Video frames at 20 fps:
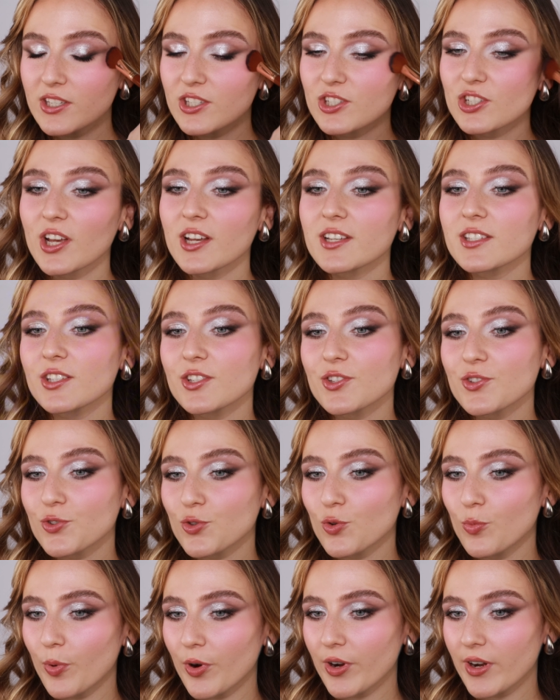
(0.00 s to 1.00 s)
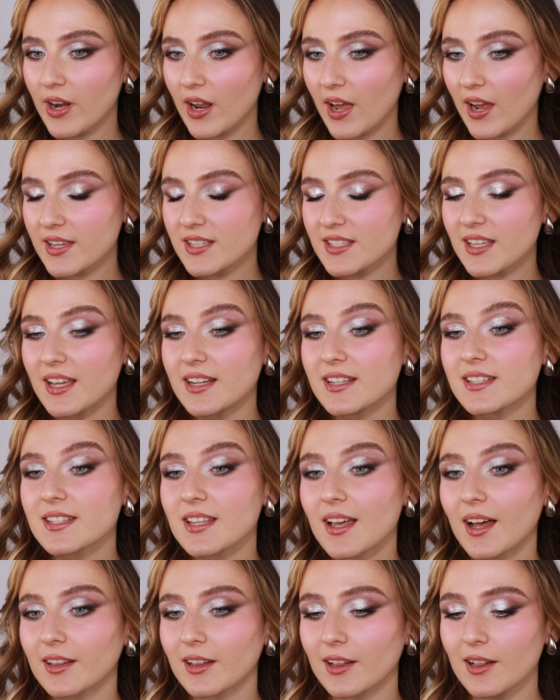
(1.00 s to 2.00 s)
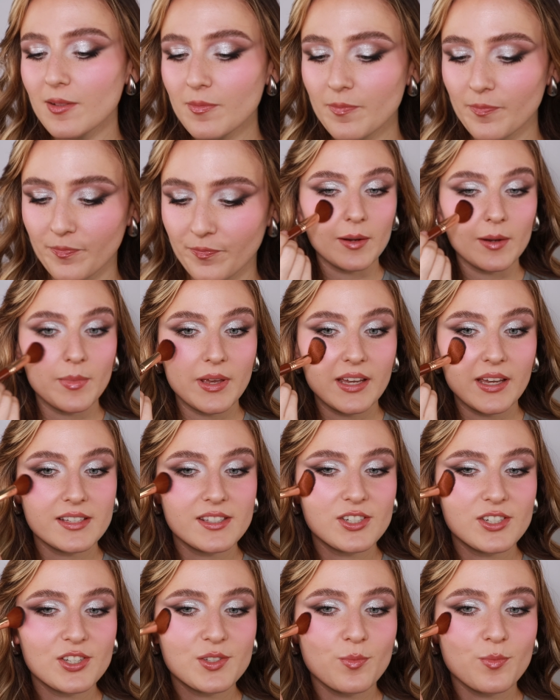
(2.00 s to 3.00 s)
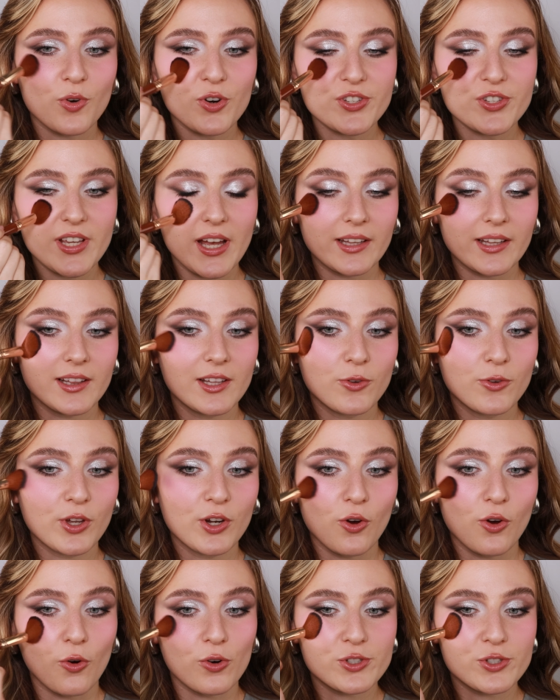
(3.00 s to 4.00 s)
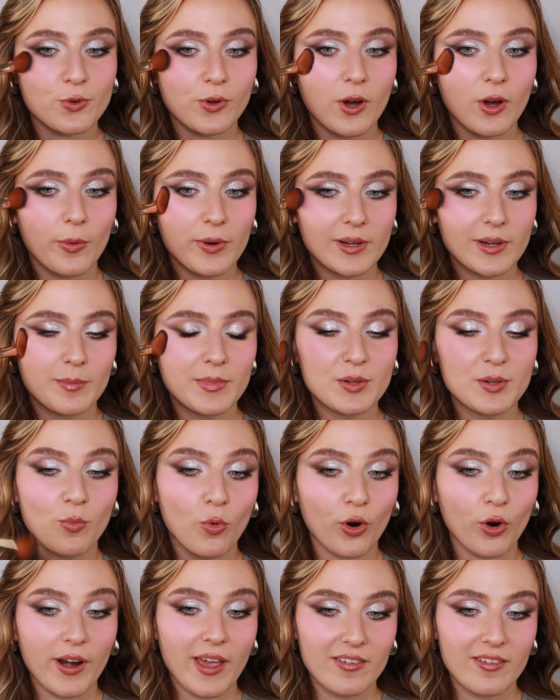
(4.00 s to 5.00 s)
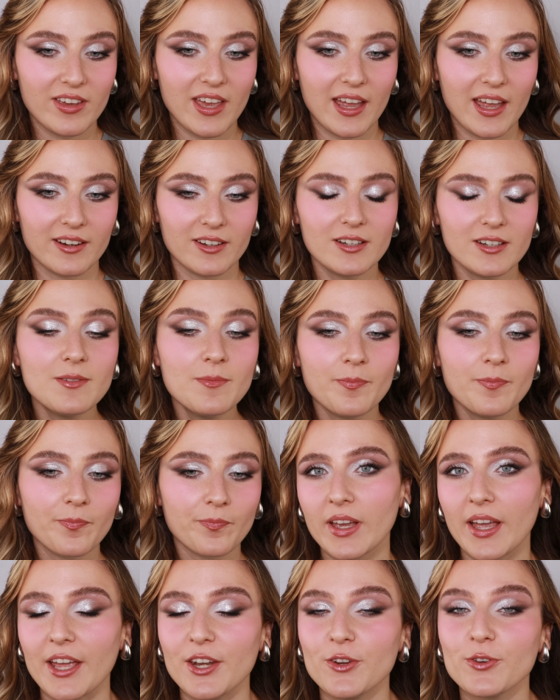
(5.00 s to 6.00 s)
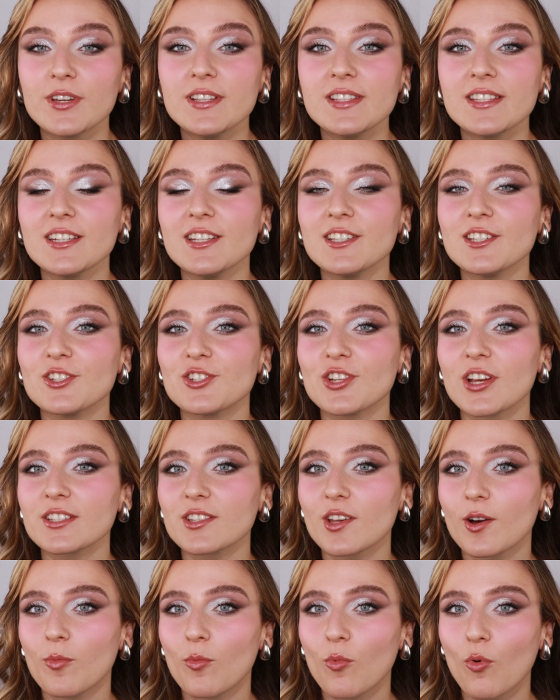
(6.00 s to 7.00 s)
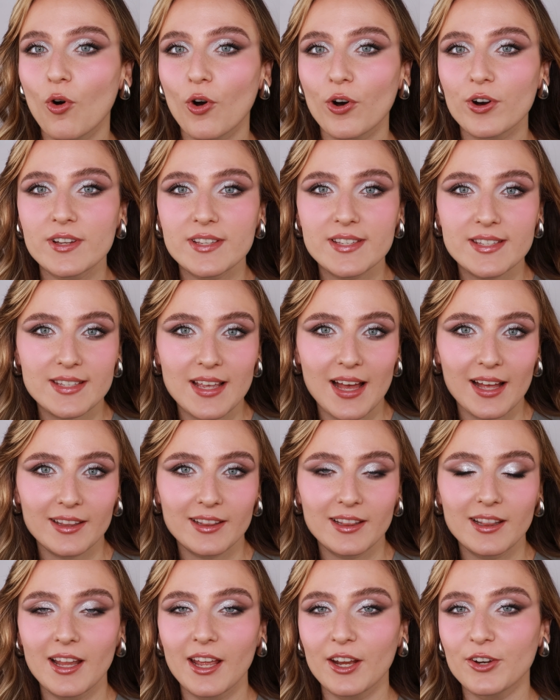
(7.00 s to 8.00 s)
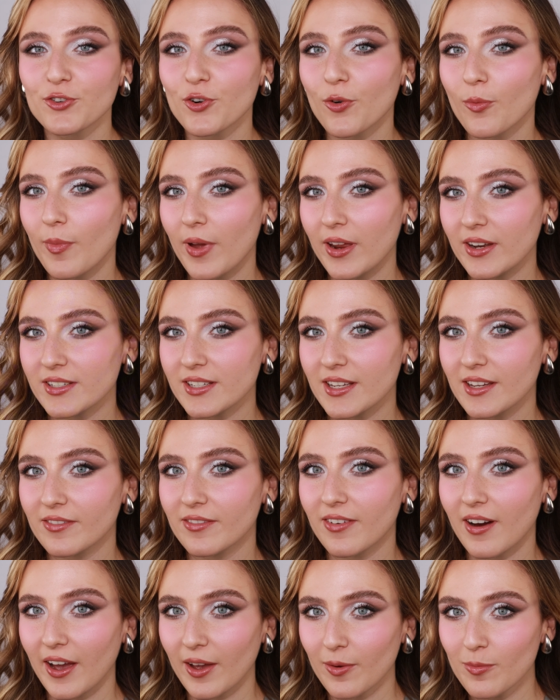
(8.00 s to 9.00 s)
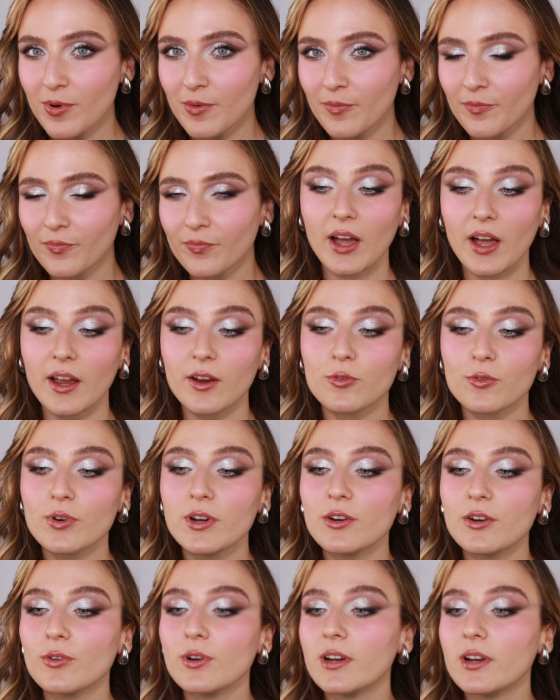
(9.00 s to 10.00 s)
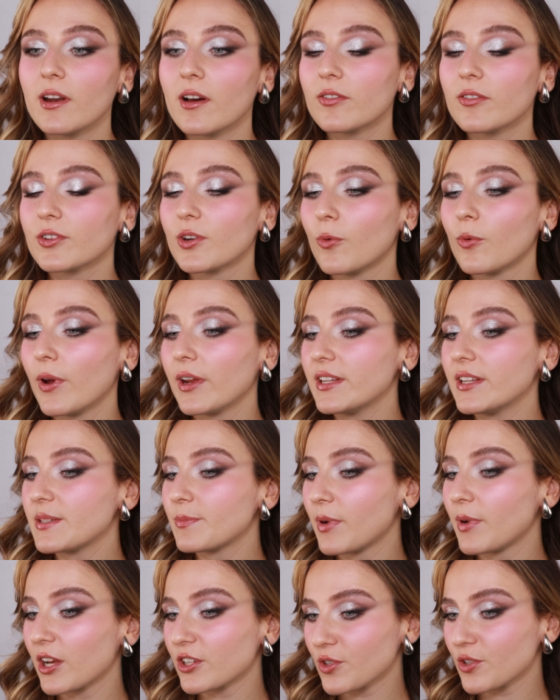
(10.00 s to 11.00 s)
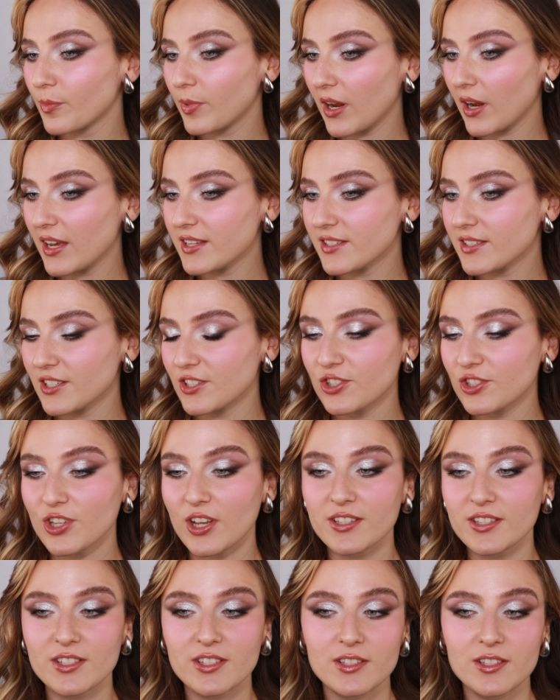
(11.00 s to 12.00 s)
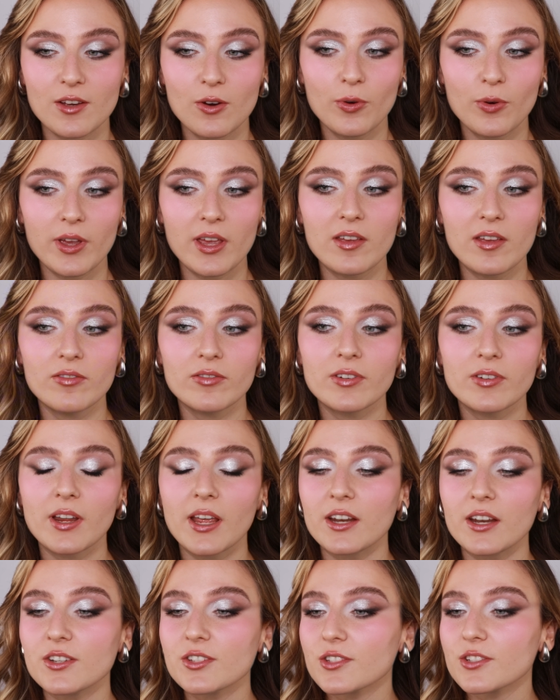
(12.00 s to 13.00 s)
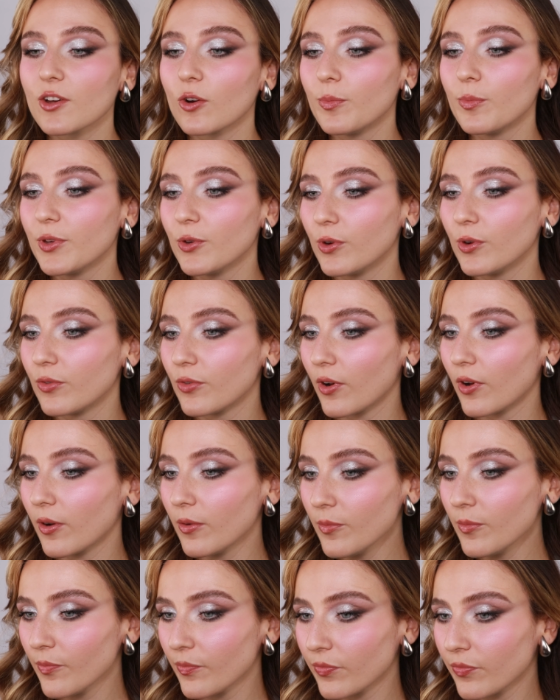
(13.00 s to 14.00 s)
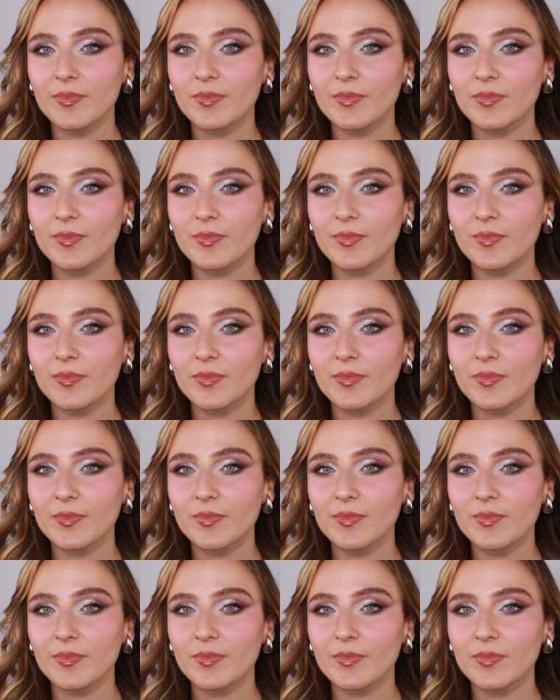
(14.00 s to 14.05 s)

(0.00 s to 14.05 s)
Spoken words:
is just super nice and subtle. And because it is more subtle, you can also go in a bit more heavy-handed. And you can see this is just a more subtle and romantic vibe. I really love the way this blush applies. It's just so even and so beautiful.